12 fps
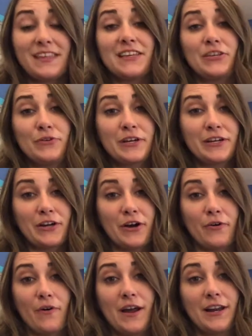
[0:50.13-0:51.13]
You could
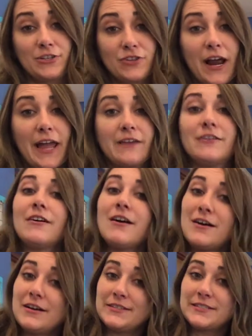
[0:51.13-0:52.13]
go on a triangle
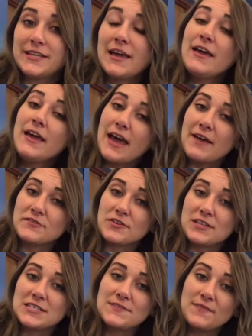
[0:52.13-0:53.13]
hunt after
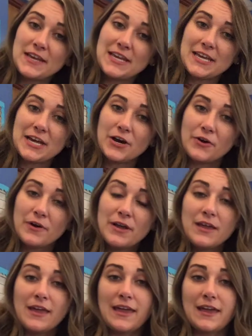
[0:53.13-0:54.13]
this video,
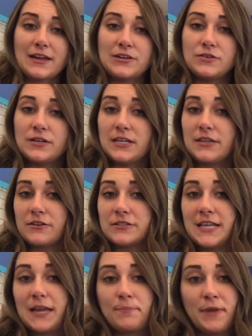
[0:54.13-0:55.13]
and you could either
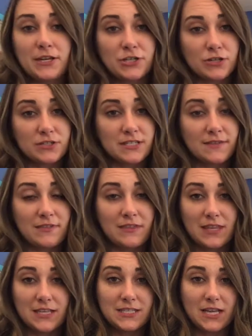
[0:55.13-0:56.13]
take pictures of the
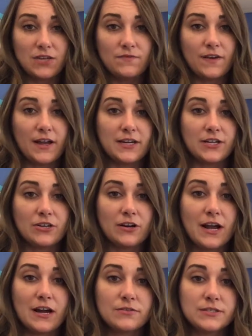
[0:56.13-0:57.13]
things that you find in your
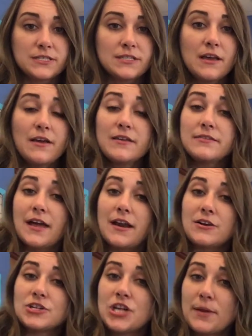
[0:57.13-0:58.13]
house that
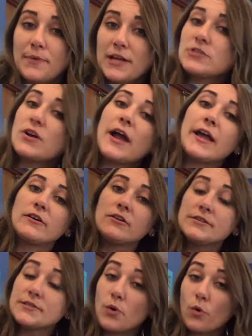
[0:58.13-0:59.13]
are shaped like
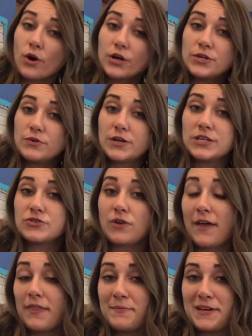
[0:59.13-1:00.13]
triangles, or you could
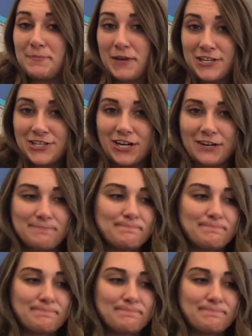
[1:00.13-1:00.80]
draw them in a picture.